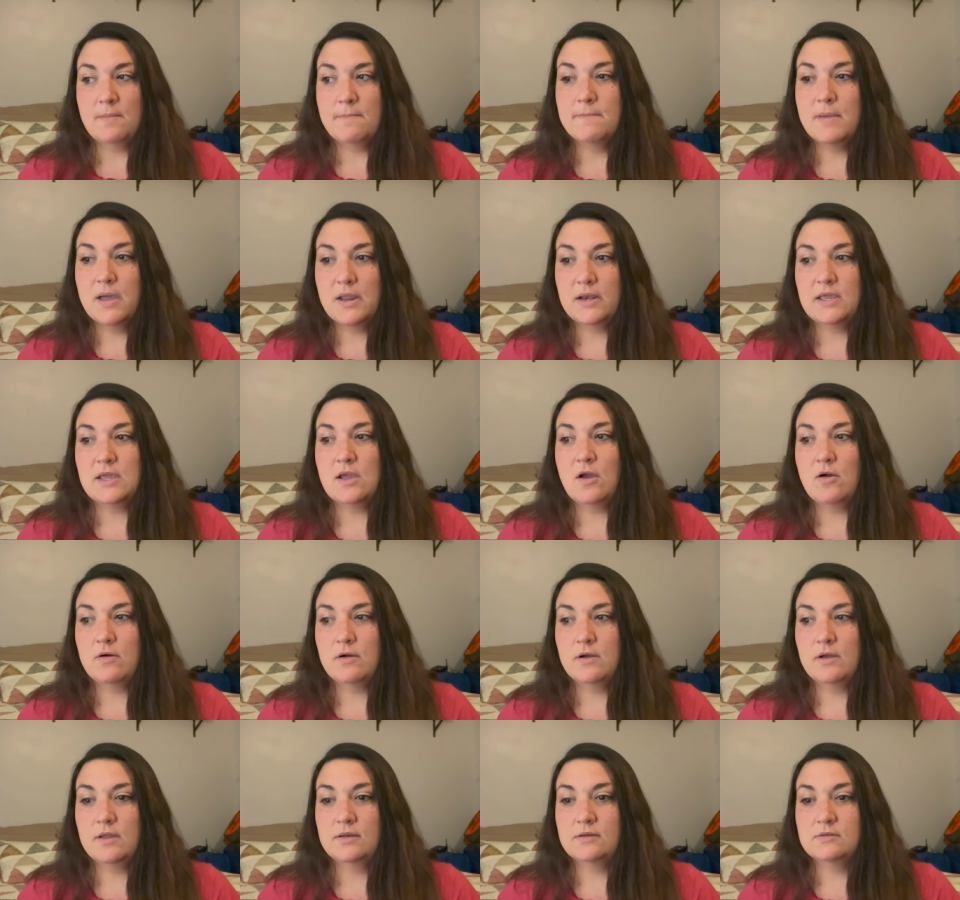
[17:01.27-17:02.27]
money
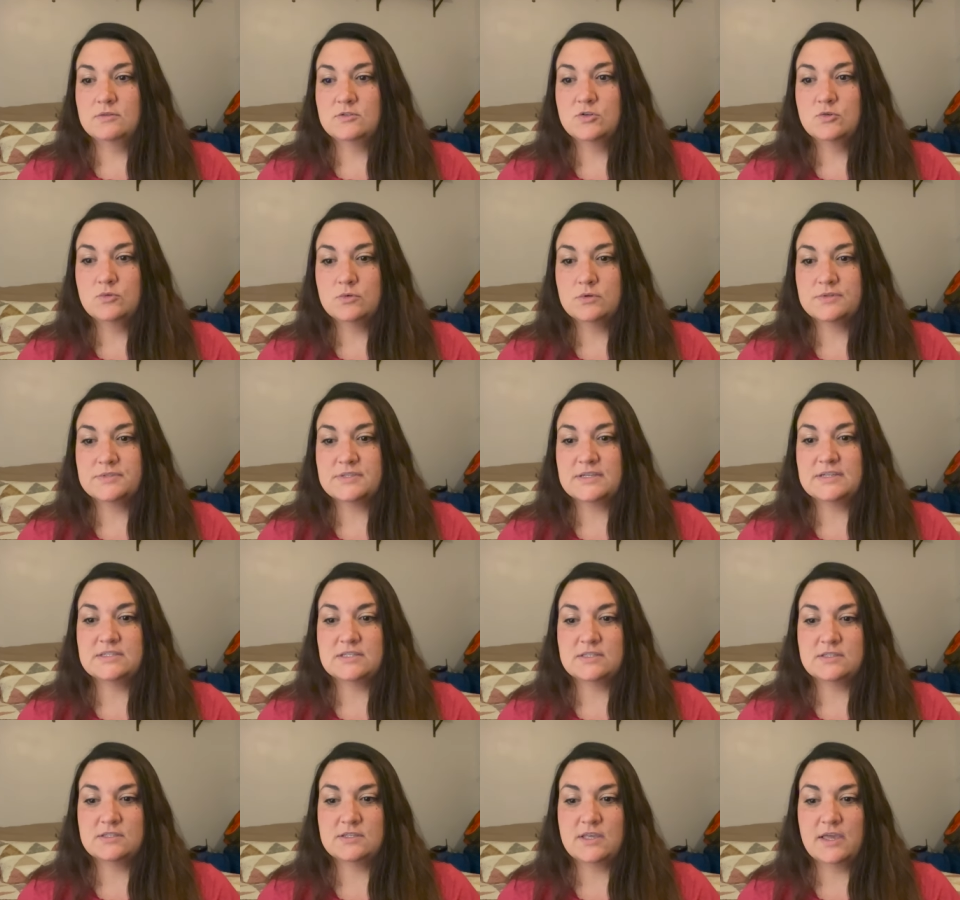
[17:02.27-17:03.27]
on tools. It's
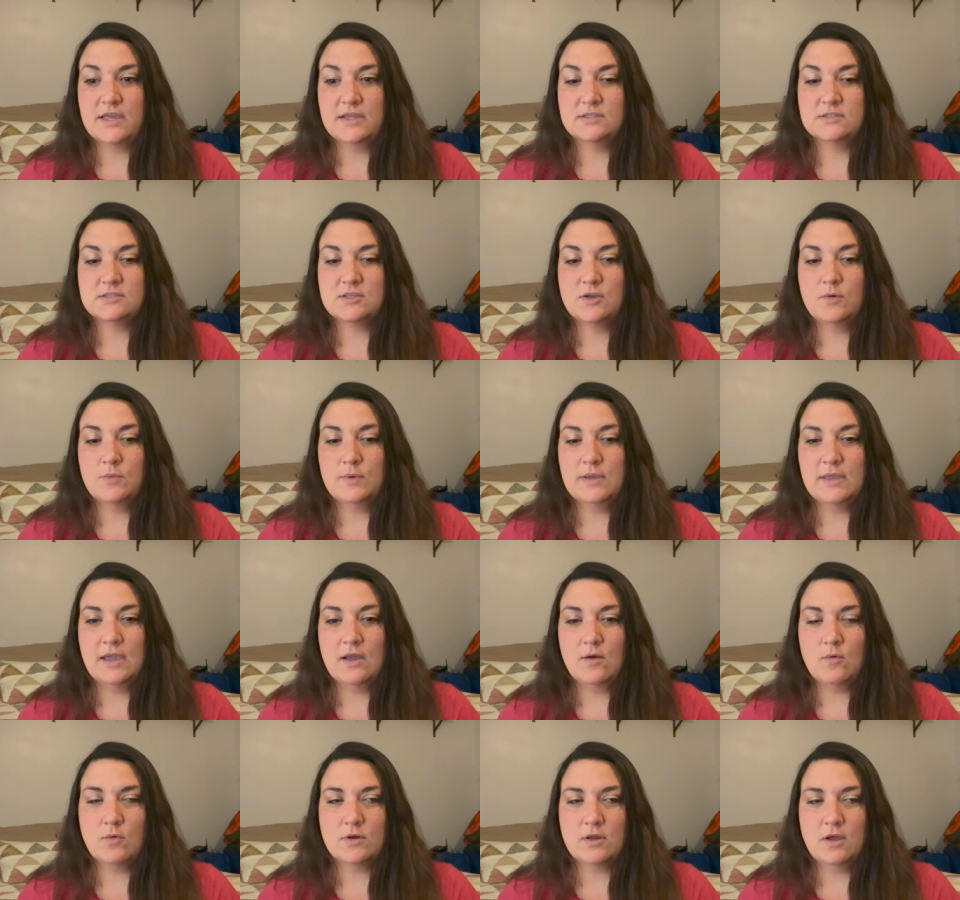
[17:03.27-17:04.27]
insane. So we,
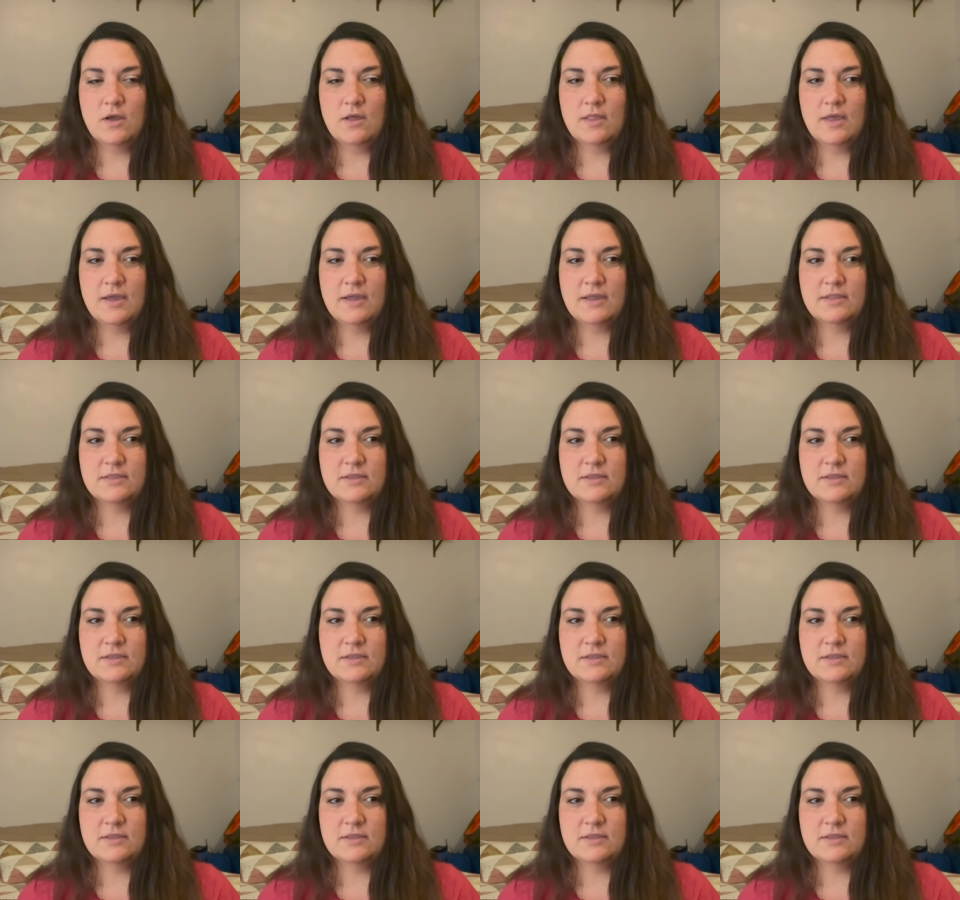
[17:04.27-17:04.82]
we're not like in